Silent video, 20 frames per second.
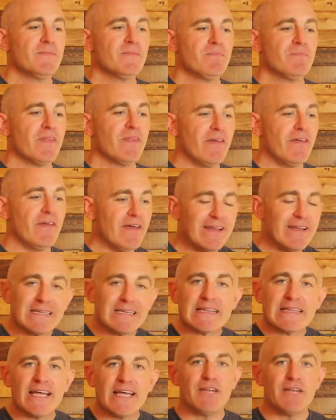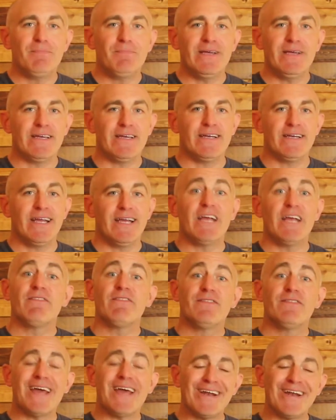and then let it be. If
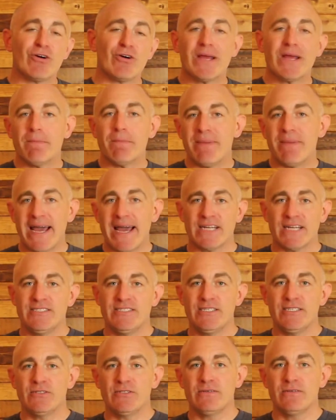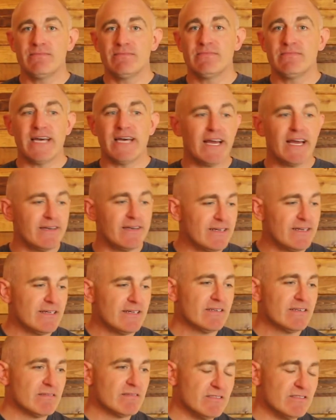they don't get back to you, then
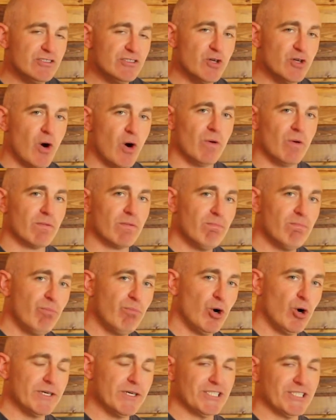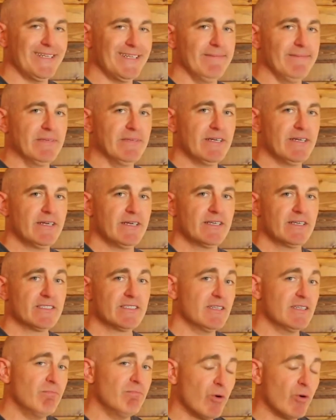don't push them.
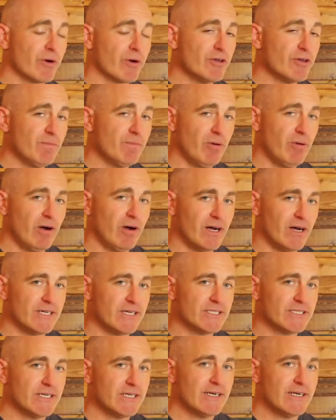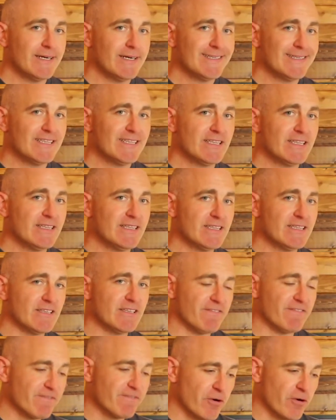Because the more you push,
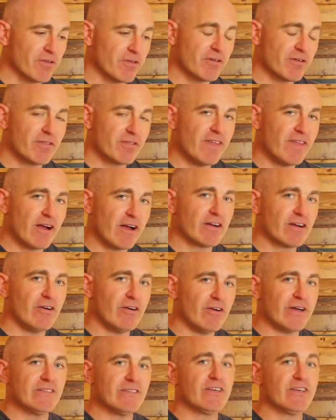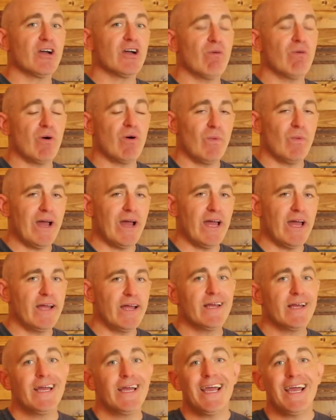the further they're going to go
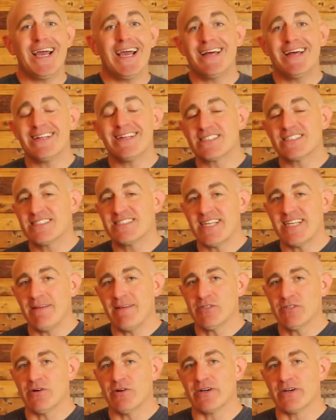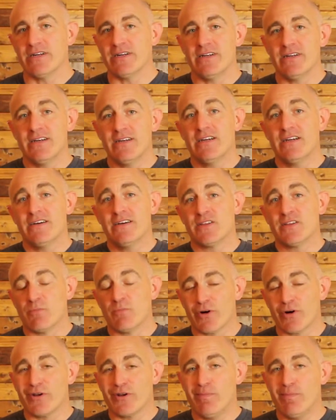away. And at the same token, the
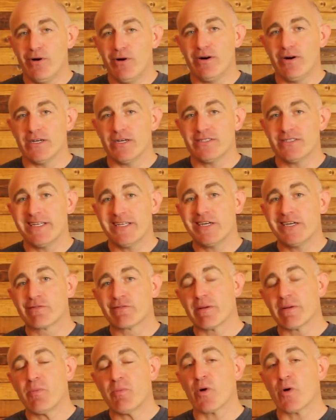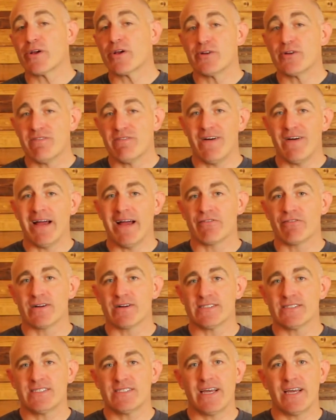more you push, they could report you to Fiverr
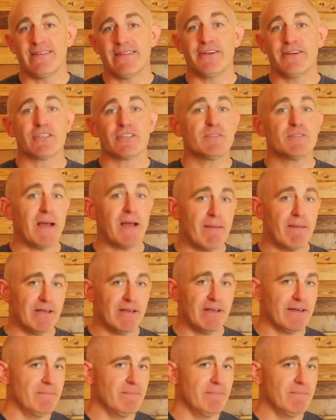and say that you're spamming them.